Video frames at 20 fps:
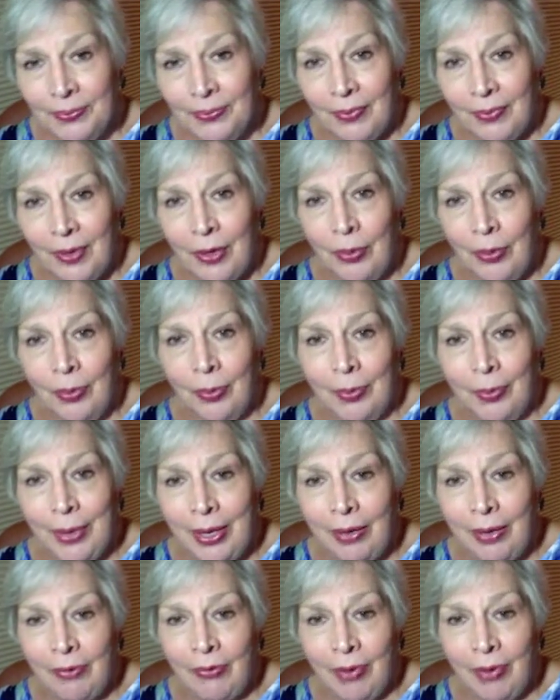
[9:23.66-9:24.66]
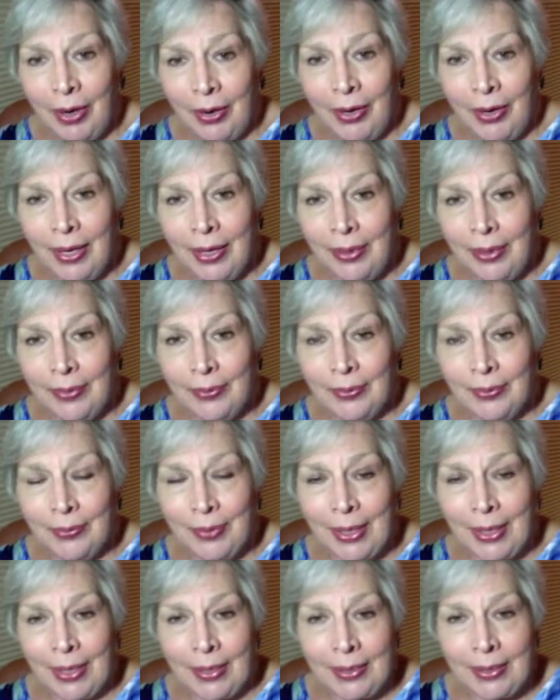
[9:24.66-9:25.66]
You will be very
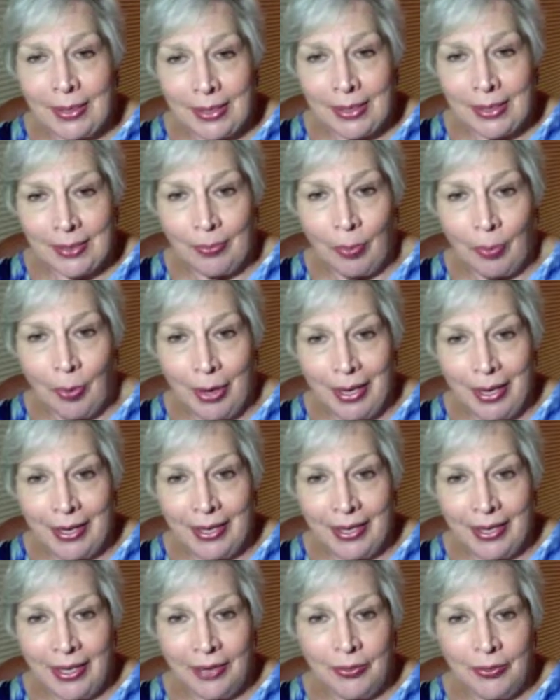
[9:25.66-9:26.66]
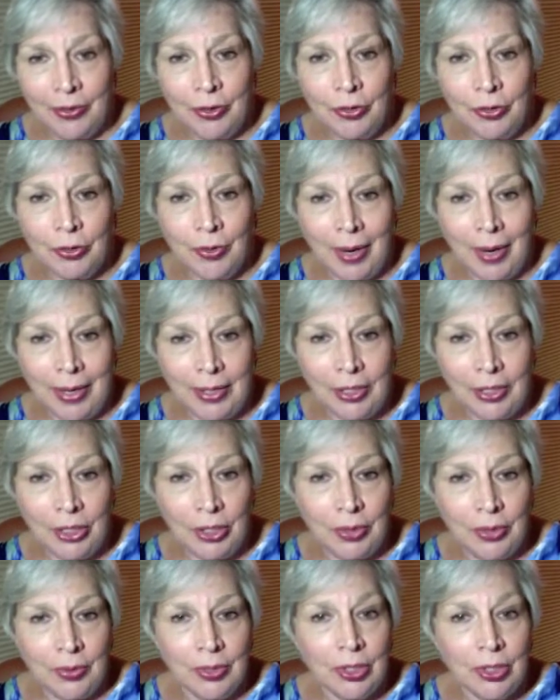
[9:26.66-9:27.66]
disappointed if you try to
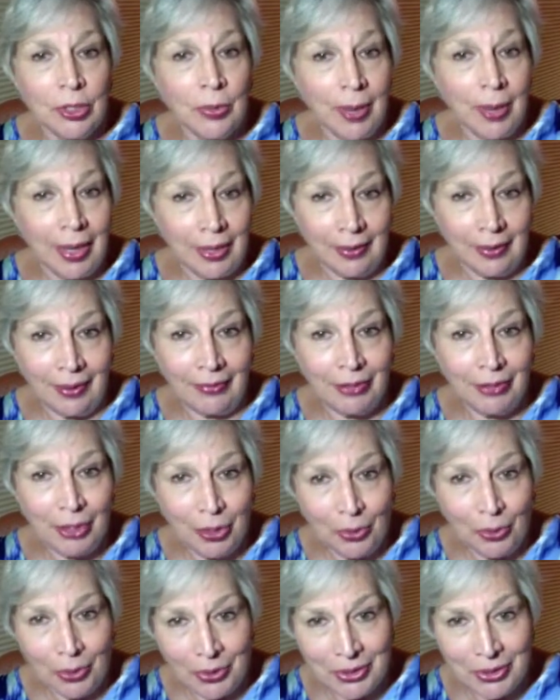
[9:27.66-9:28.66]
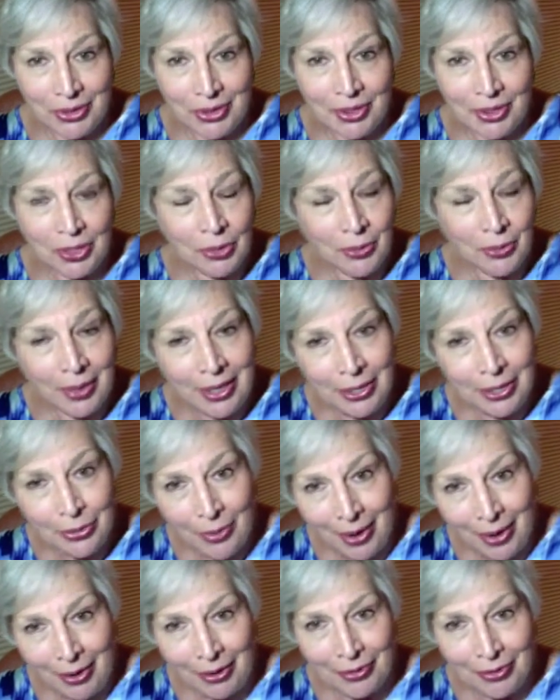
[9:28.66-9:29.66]
do the 2011 course in
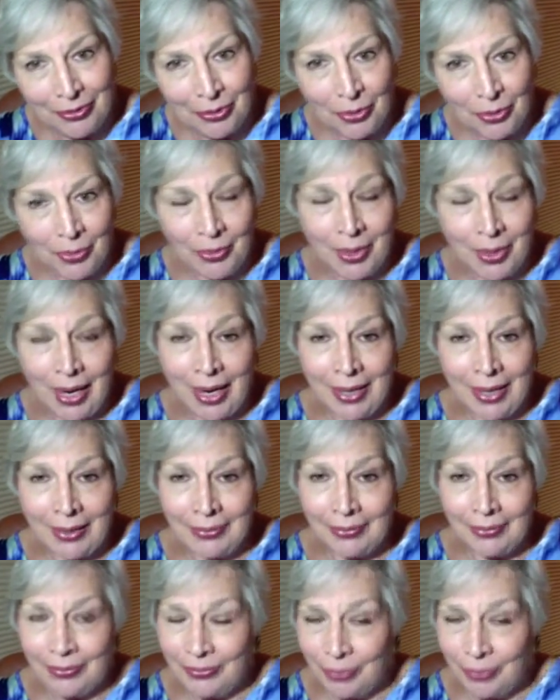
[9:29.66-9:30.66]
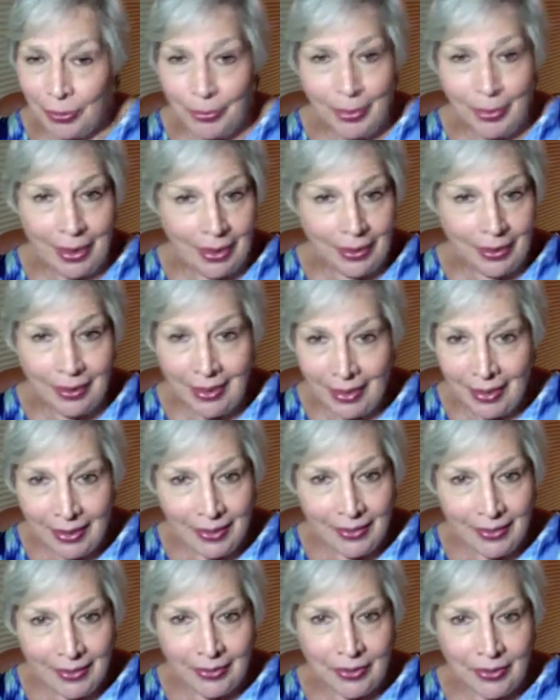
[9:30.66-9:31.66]
2012, or God forbid,
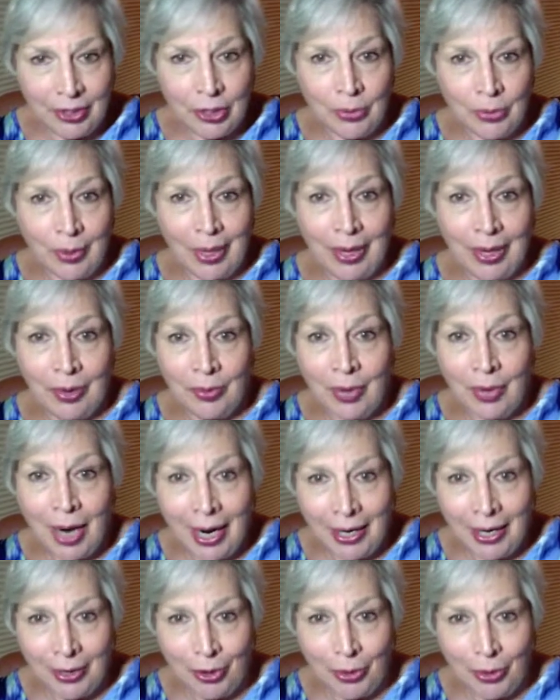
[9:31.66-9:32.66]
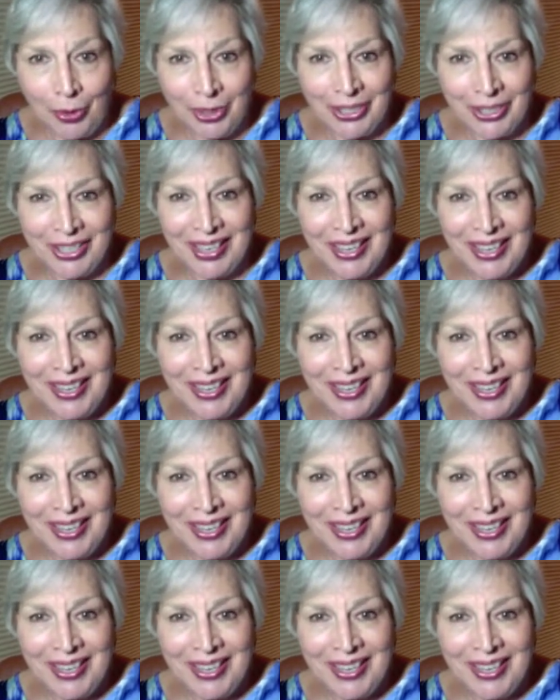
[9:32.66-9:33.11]
the 2009 course,